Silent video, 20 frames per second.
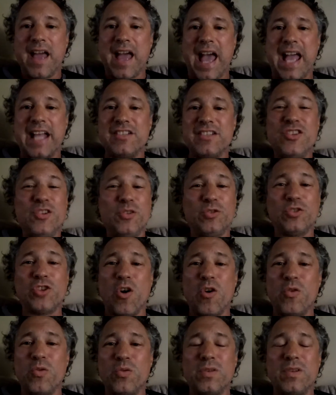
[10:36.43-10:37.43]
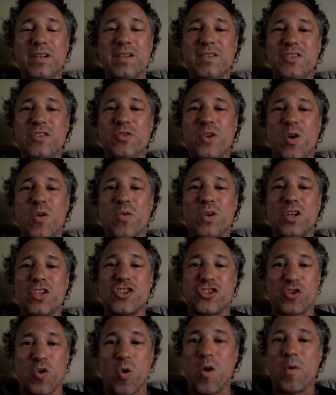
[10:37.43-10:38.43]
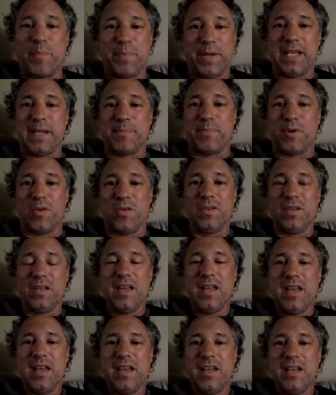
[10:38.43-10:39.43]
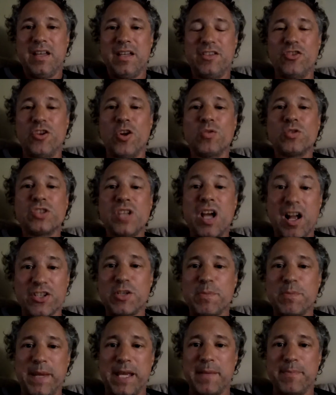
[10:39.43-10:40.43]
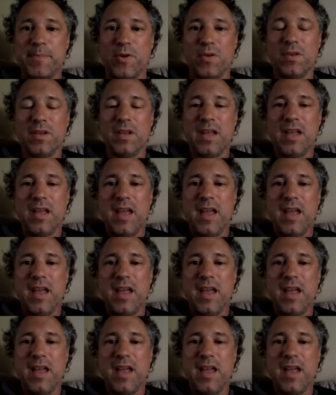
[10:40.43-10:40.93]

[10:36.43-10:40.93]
And you don't assault people. You don't touch people.